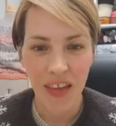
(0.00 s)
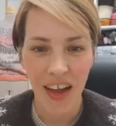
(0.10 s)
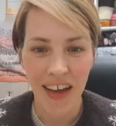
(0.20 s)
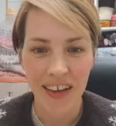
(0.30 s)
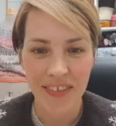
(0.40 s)

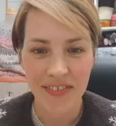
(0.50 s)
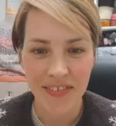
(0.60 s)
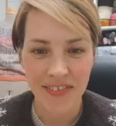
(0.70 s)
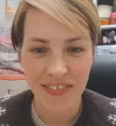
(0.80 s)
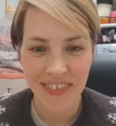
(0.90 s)

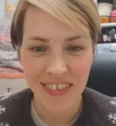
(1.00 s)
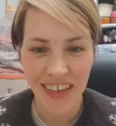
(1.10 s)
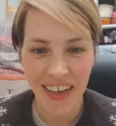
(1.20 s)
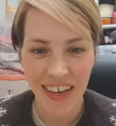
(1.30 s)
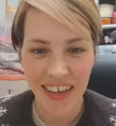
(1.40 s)

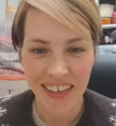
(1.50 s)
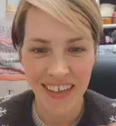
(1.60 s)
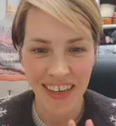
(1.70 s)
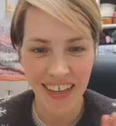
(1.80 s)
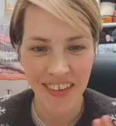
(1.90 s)

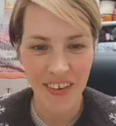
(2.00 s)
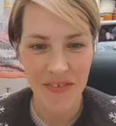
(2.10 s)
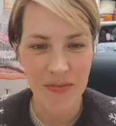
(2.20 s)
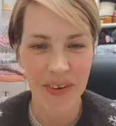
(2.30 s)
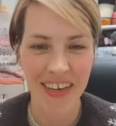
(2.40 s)
Hello
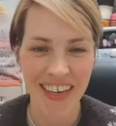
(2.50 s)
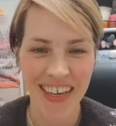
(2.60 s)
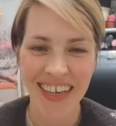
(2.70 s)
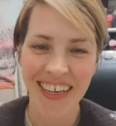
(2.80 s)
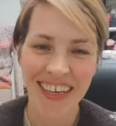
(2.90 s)

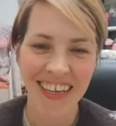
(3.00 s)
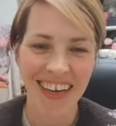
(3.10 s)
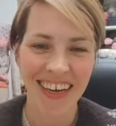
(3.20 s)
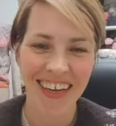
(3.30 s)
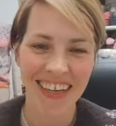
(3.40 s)
everybody,
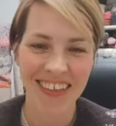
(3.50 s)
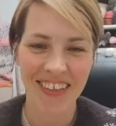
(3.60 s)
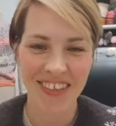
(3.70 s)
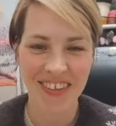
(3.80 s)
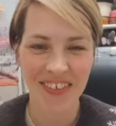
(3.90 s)

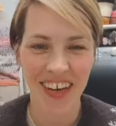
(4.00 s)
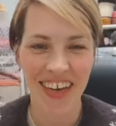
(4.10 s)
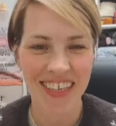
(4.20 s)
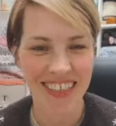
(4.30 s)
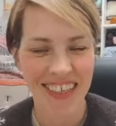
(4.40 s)
lots of
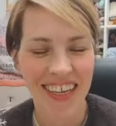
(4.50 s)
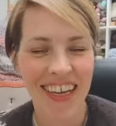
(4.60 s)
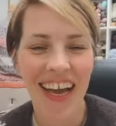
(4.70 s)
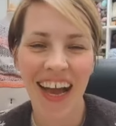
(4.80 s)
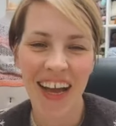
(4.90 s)
highs.
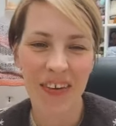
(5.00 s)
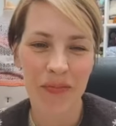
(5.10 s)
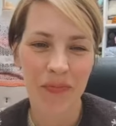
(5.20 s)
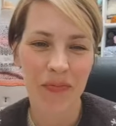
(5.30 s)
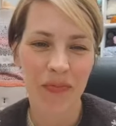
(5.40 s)

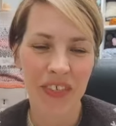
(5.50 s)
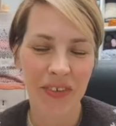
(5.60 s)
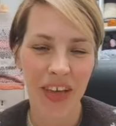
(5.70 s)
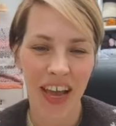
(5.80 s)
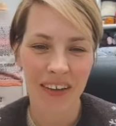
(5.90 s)
So
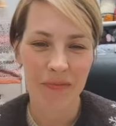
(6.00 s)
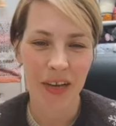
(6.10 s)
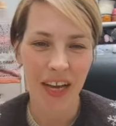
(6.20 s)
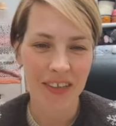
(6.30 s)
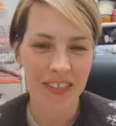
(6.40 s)
yeah, my
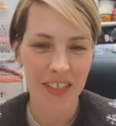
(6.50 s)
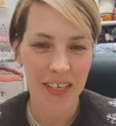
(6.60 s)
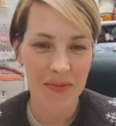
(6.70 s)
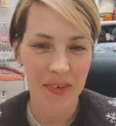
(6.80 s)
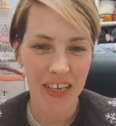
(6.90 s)
house is going
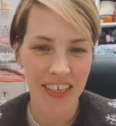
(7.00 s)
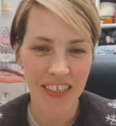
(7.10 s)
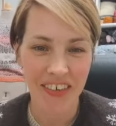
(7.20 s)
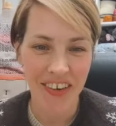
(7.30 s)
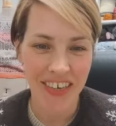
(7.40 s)
to be a
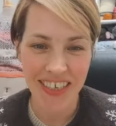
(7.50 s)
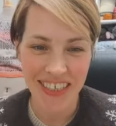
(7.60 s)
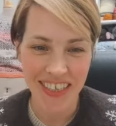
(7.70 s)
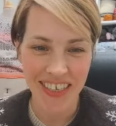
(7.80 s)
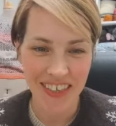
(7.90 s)

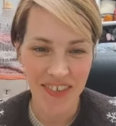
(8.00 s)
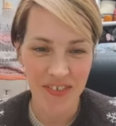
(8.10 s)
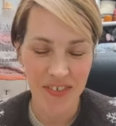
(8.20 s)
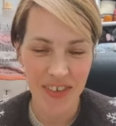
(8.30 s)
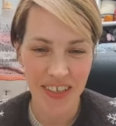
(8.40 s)
quarantine
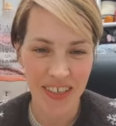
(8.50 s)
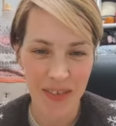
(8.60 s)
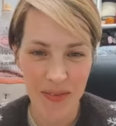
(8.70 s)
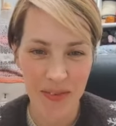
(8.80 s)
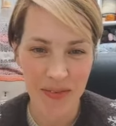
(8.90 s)

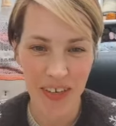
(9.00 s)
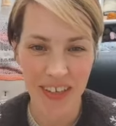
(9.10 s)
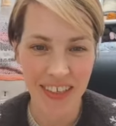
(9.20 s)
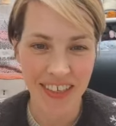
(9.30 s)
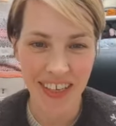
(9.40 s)
for
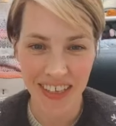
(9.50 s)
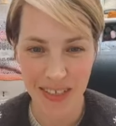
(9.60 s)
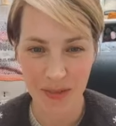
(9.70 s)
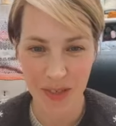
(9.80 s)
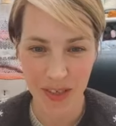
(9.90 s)
little kids
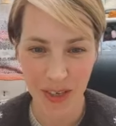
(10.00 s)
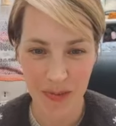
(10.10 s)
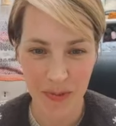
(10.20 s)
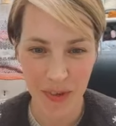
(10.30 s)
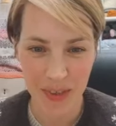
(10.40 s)
with
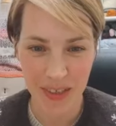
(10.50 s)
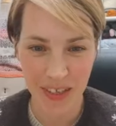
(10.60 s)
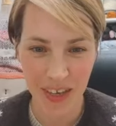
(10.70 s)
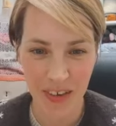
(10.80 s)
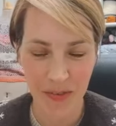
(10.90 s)
chickenpox
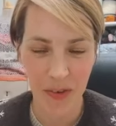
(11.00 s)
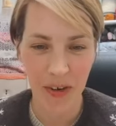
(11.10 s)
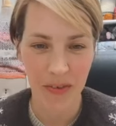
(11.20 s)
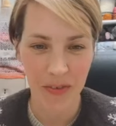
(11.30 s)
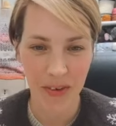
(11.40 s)

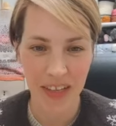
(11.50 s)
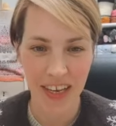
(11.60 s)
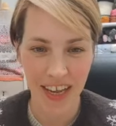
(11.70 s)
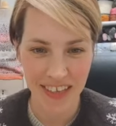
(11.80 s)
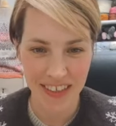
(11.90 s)
for the
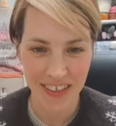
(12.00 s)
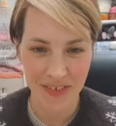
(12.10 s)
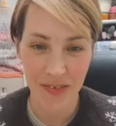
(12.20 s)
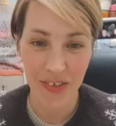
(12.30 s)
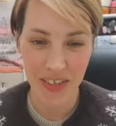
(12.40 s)
next
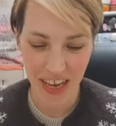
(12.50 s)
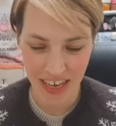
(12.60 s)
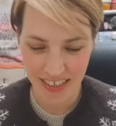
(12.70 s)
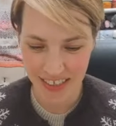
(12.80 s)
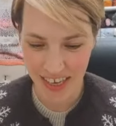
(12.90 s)
few
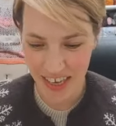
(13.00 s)
days.